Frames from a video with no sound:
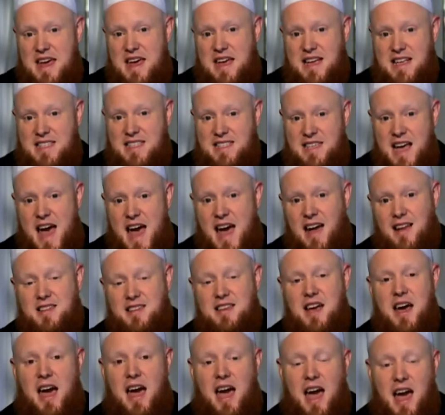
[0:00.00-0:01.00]
exact
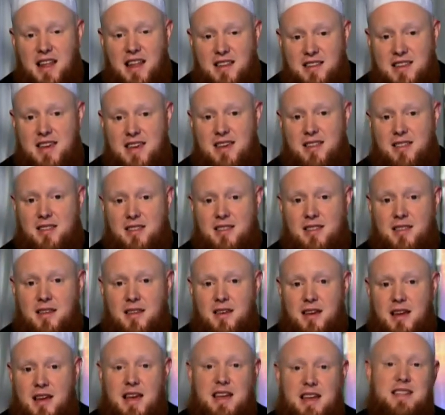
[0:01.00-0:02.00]
hadith
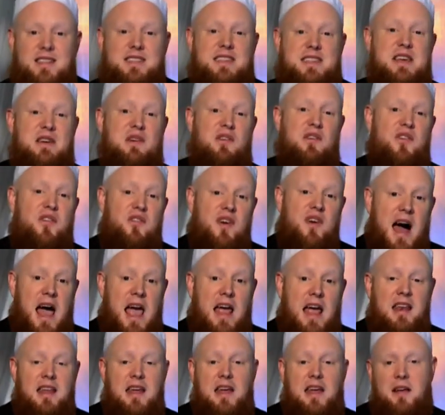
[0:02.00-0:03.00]

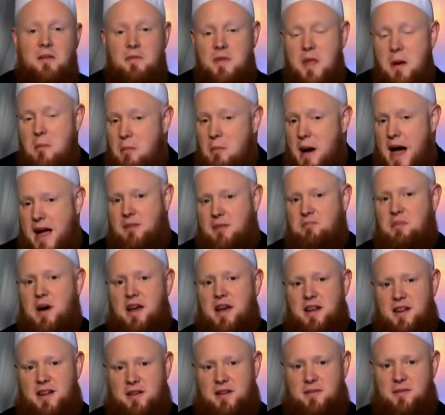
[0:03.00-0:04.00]
defining
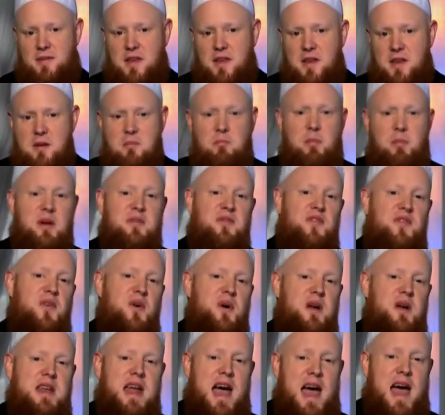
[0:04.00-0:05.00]
backbiting. But
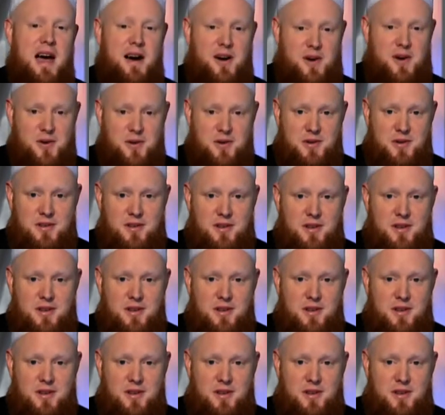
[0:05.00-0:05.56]
for now,